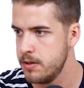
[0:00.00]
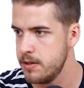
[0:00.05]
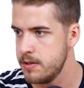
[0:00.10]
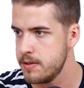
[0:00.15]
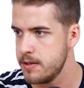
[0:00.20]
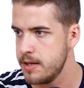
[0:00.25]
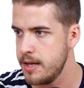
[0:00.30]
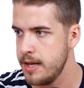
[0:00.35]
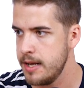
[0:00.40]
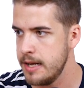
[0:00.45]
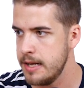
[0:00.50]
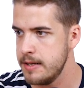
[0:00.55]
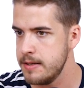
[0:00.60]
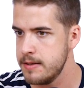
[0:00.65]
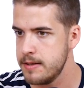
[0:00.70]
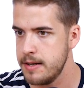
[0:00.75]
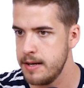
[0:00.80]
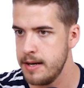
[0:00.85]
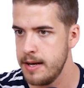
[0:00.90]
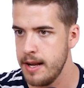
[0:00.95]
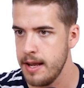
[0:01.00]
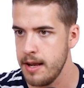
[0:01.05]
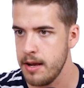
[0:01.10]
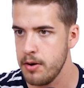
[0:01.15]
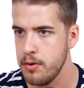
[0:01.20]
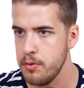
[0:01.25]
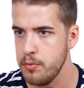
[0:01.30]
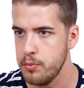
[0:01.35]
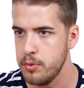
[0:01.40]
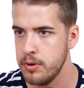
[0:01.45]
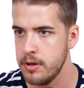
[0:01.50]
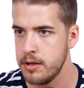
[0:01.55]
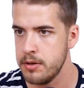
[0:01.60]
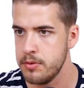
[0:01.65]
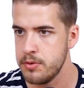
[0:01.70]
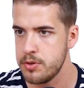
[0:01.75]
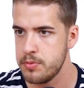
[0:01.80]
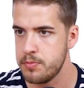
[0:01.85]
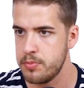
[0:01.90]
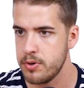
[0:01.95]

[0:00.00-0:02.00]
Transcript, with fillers: Right. And now we'll go to